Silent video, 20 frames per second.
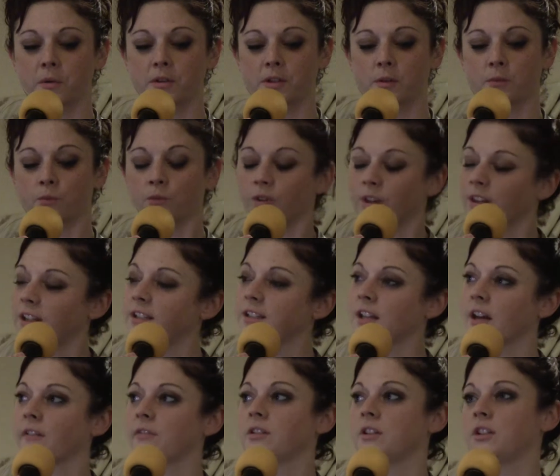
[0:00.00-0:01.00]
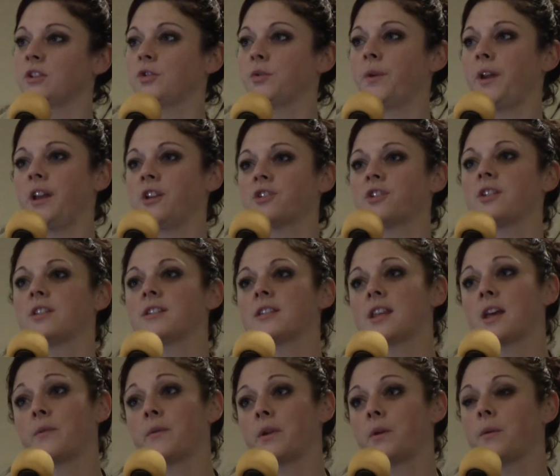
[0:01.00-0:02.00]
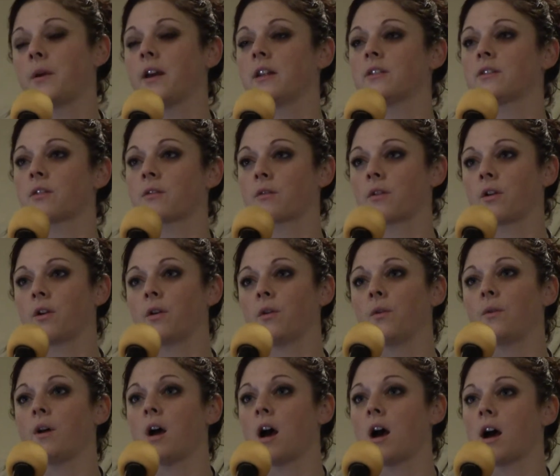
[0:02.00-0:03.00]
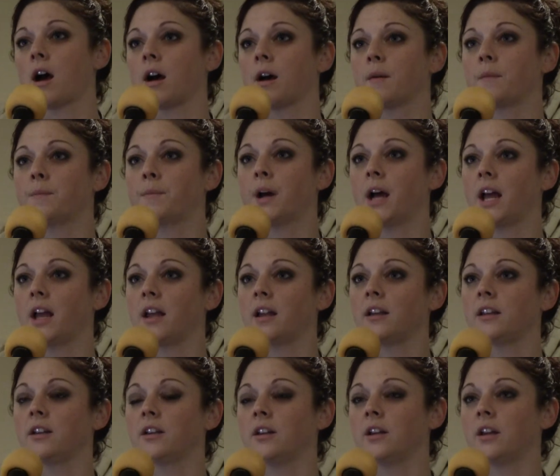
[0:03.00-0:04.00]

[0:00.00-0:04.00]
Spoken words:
were some really tough situations that we went through, but